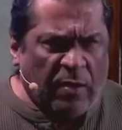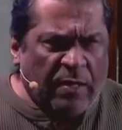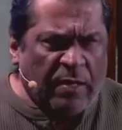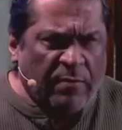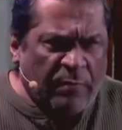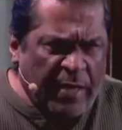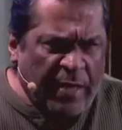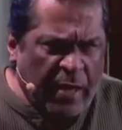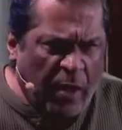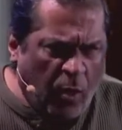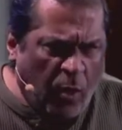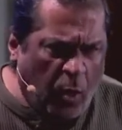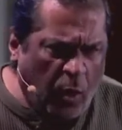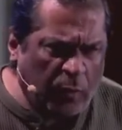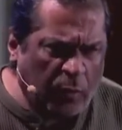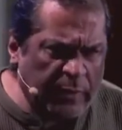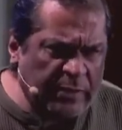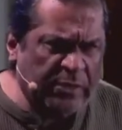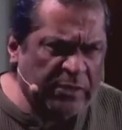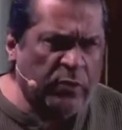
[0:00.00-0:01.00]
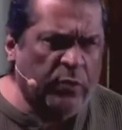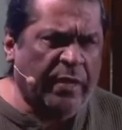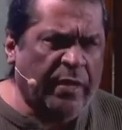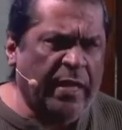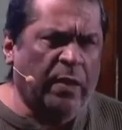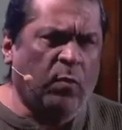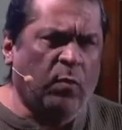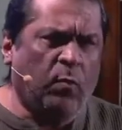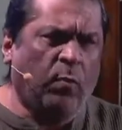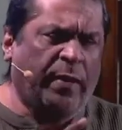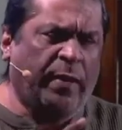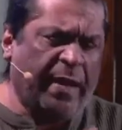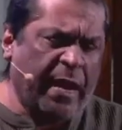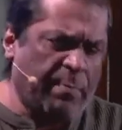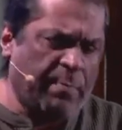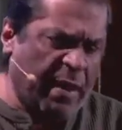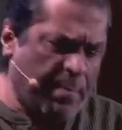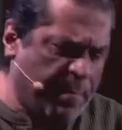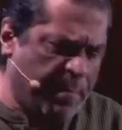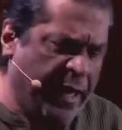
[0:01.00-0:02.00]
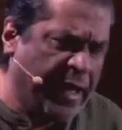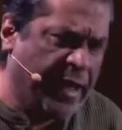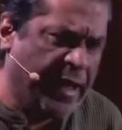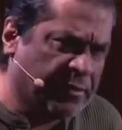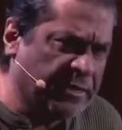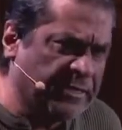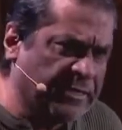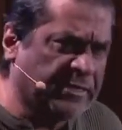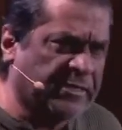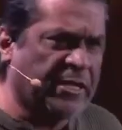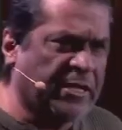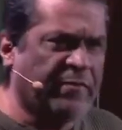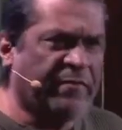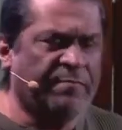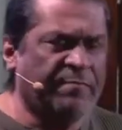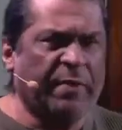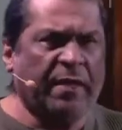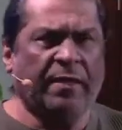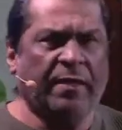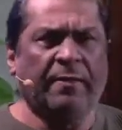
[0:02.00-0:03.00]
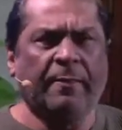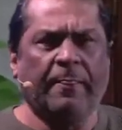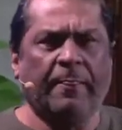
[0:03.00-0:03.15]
We are always looking, what can my parents give me?